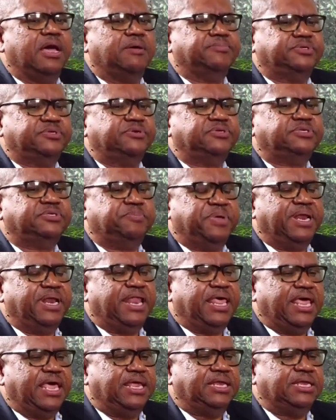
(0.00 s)
So it's been
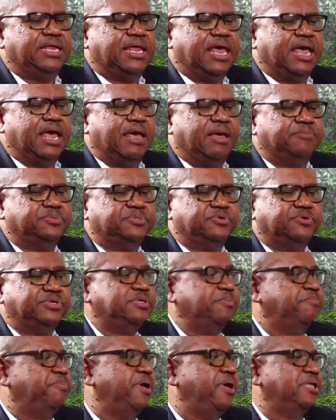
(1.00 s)
laid. So
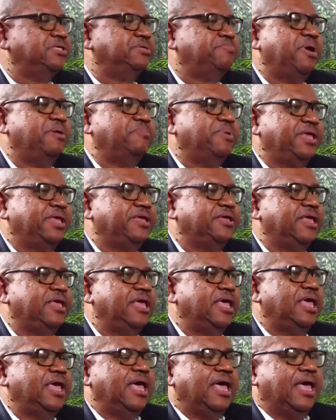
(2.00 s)
it's public.
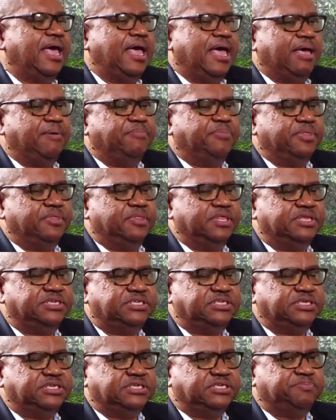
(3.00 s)

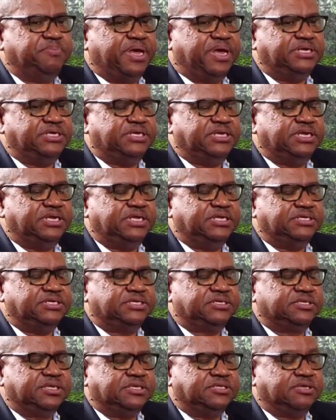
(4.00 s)
This year's budget
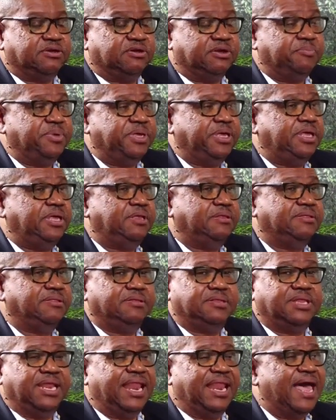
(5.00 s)
is going to be
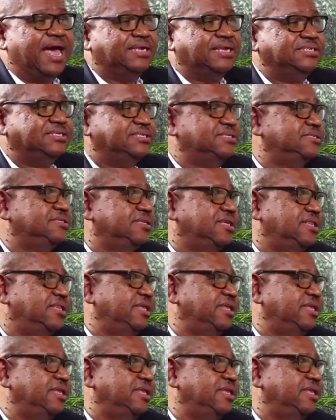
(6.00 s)
the largest in